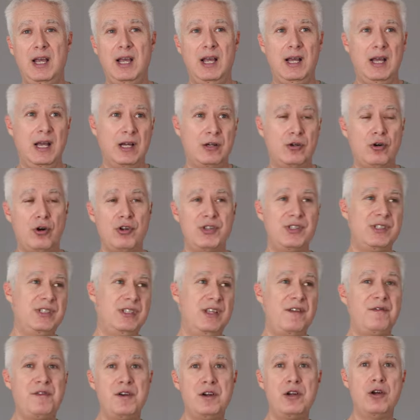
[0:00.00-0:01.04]
uh, across
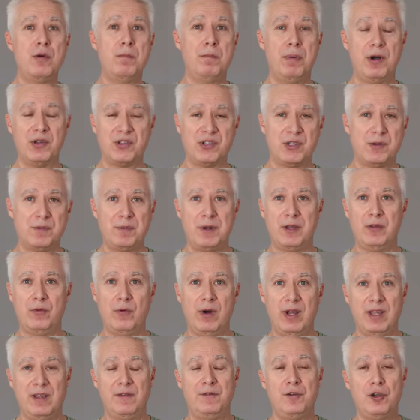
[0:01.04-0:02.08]
different composites, by the
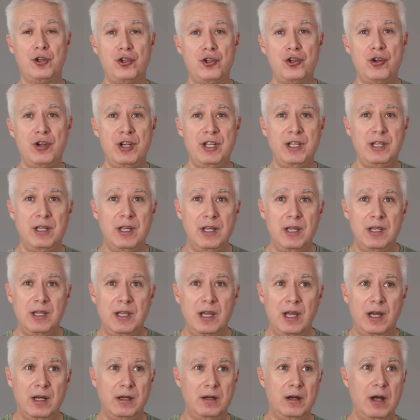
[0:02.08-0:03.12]
way. If you're shooting
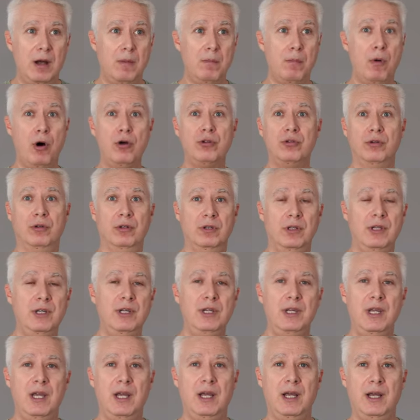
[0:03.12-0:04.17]
uh, a model
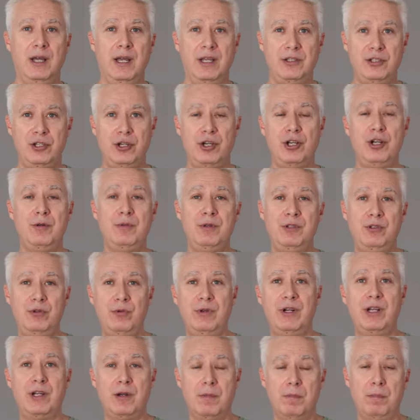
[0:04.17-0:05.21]
uh, and you're going to be
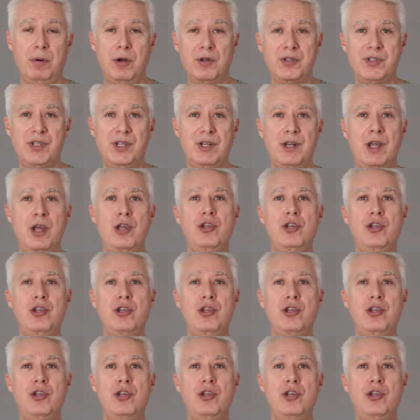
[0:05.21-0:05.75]
doing a composite,